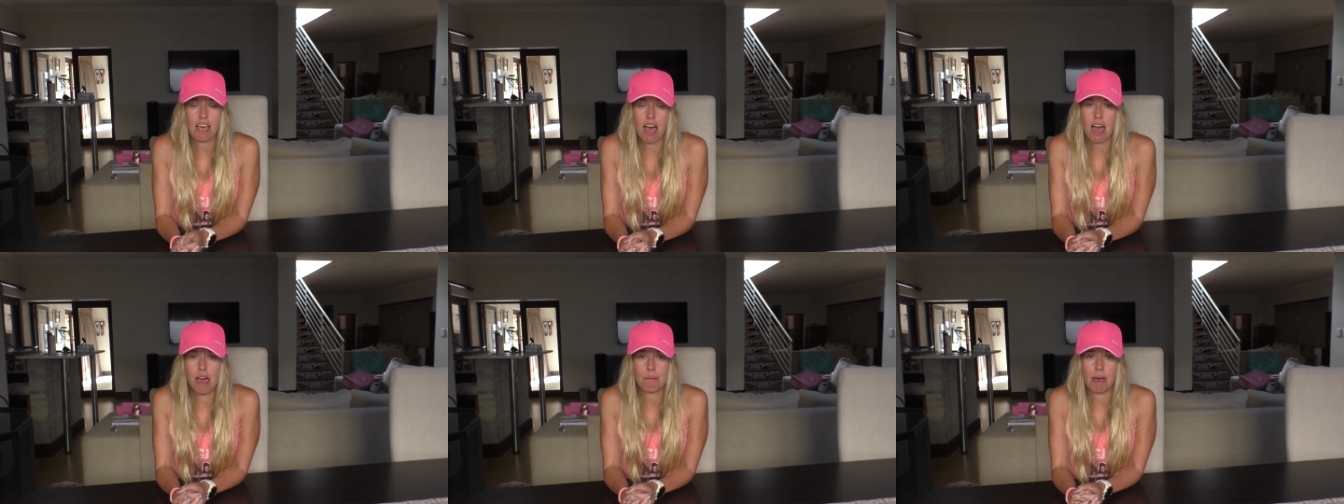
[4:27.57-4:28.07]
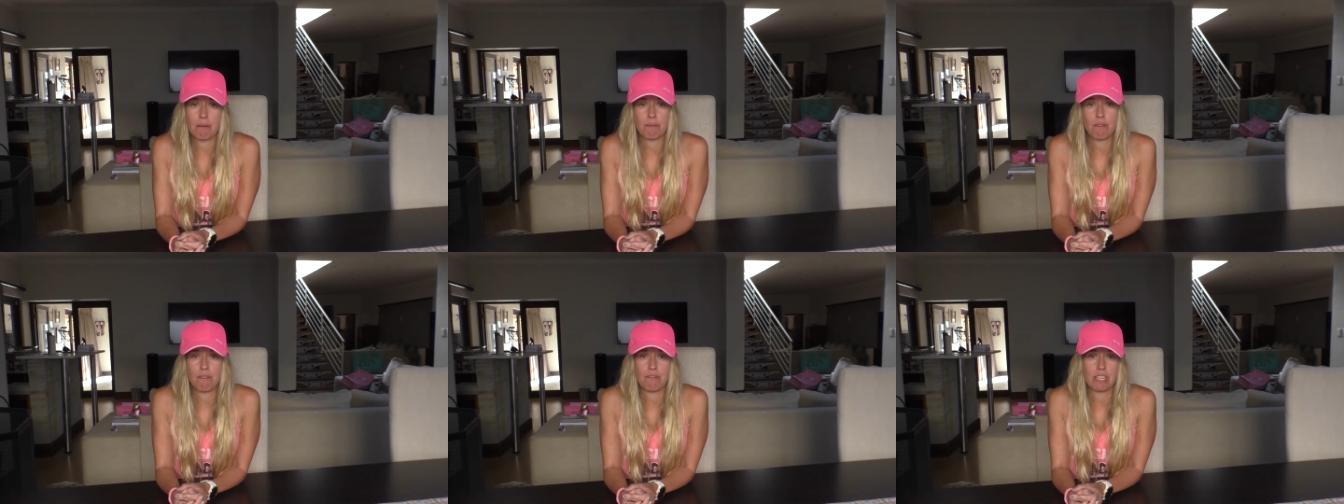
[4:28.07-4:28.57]

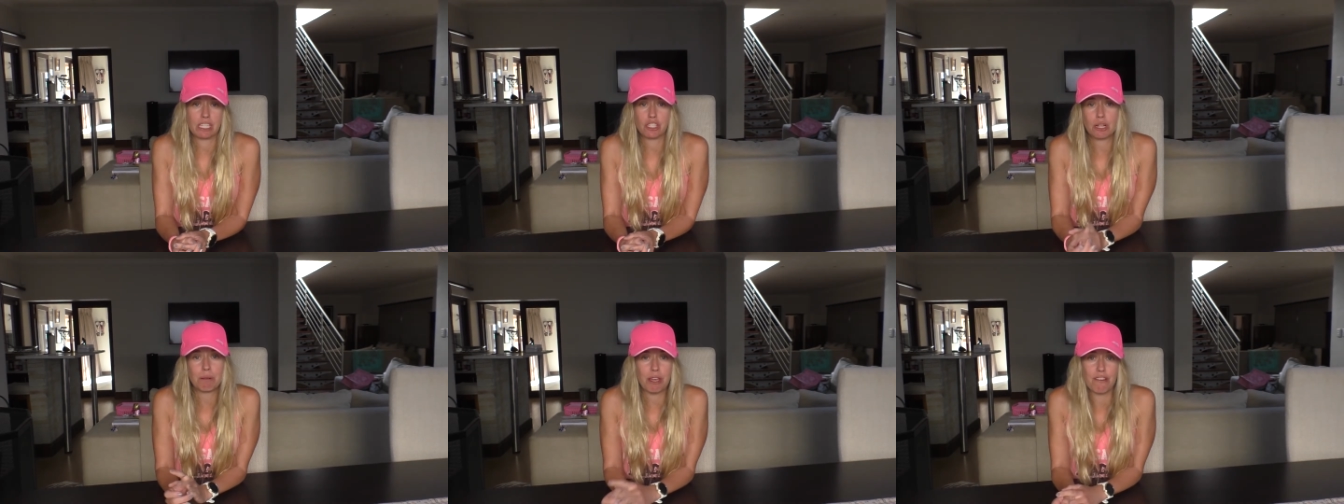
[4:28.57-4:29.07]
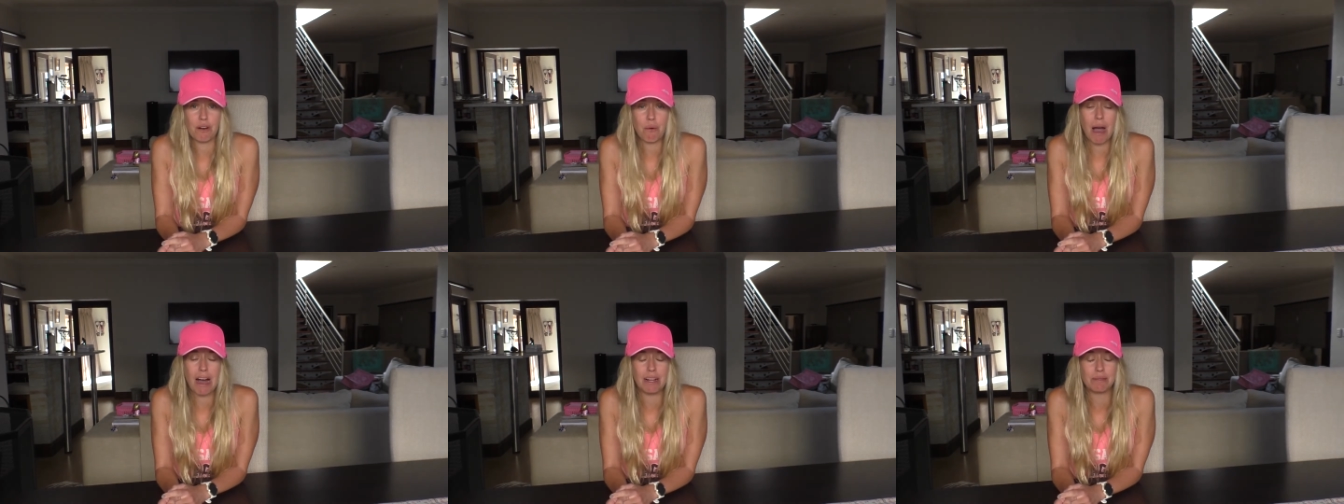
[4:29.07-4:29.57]
I'm extremely
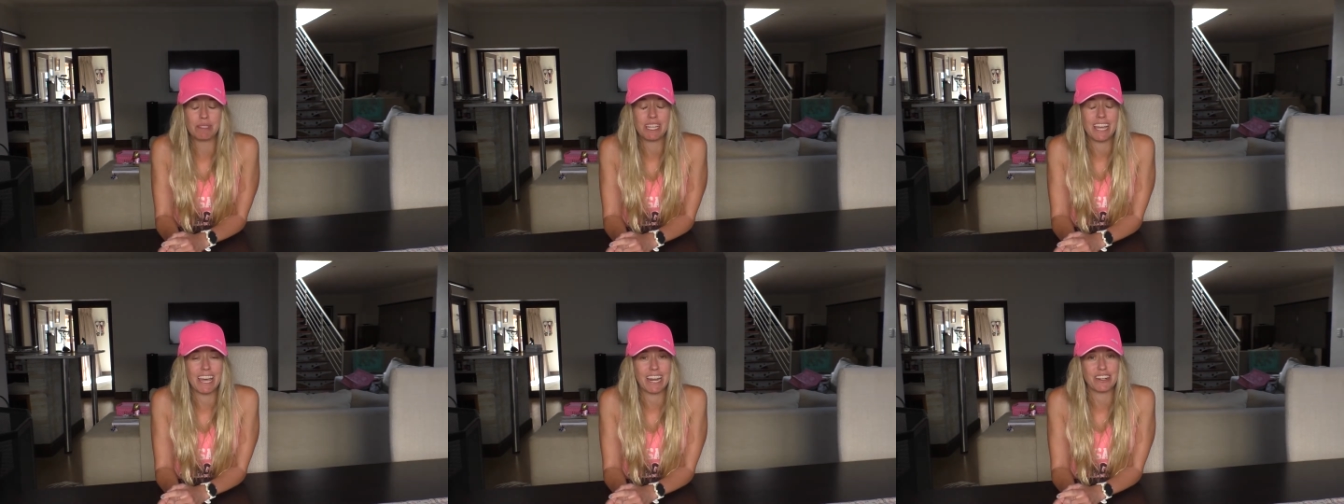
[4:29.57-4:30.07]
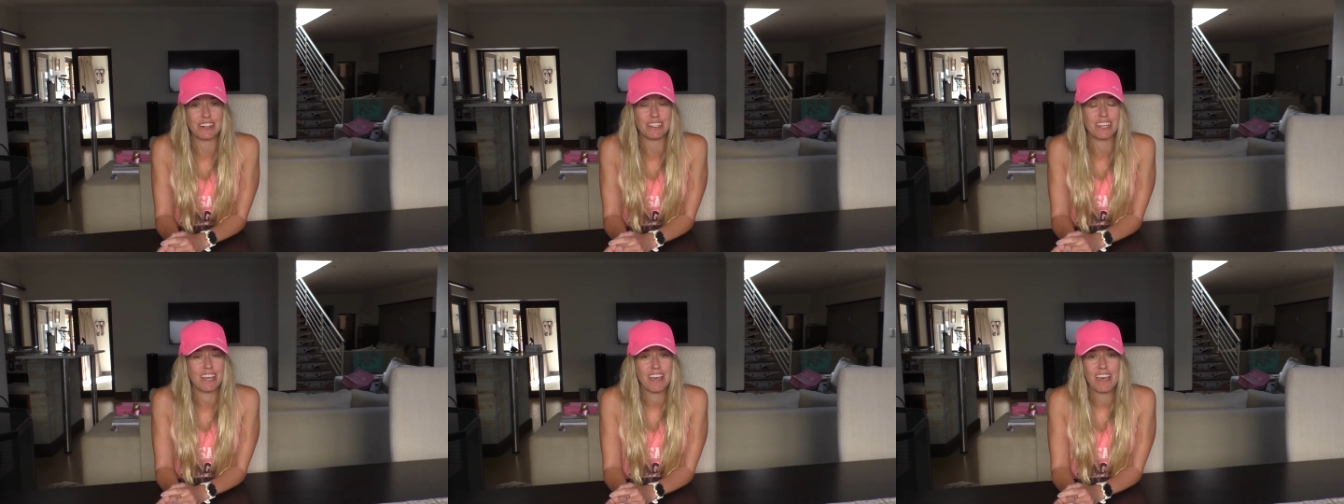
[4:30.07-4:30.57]
overwhelmed and I don't,